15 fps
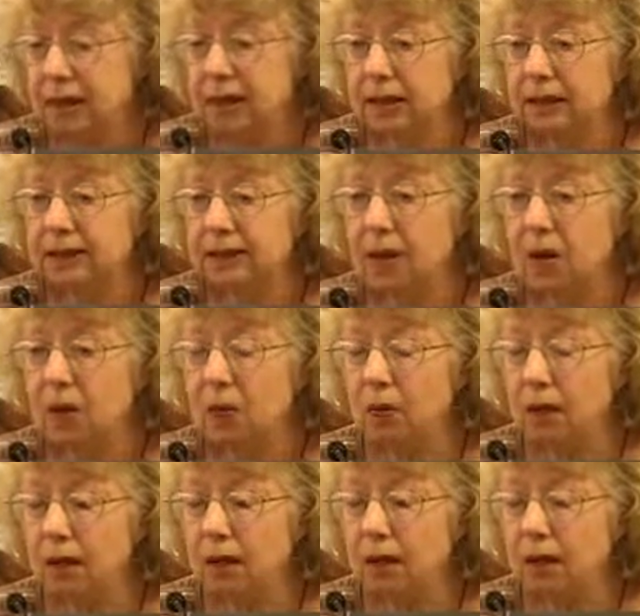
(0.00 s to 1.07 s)

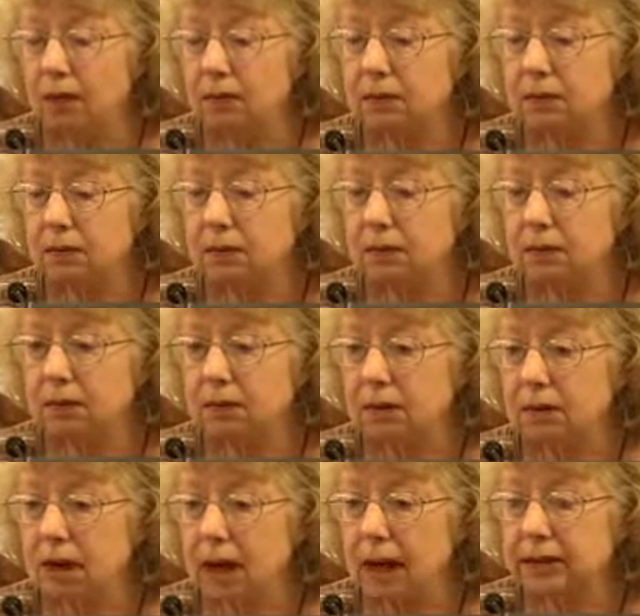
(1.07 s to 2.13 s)
So
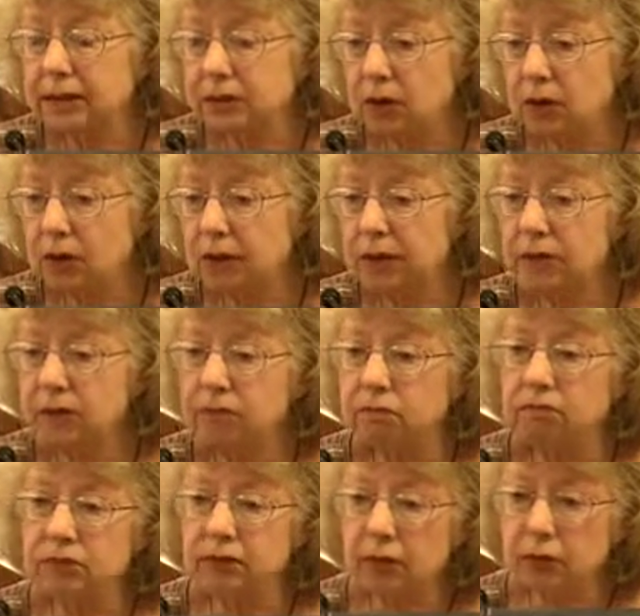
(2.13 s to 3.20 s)
I started,